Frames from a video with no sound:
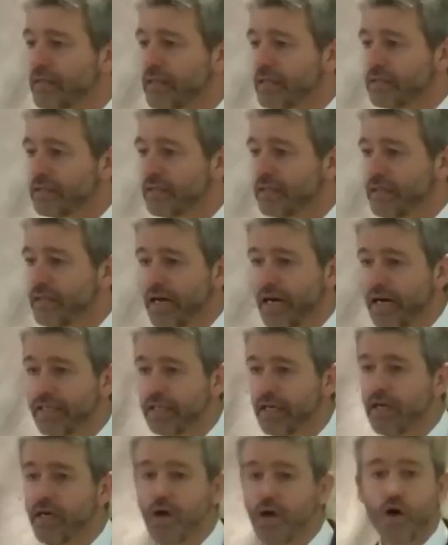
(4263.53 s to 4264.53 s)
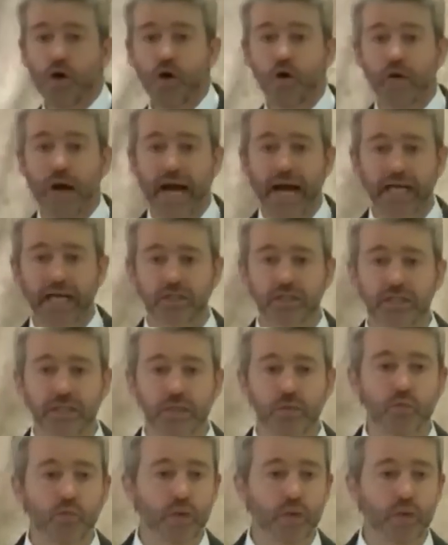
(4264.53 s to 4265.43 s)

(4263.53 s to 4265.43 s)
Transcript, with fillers: in Thessalonica who actually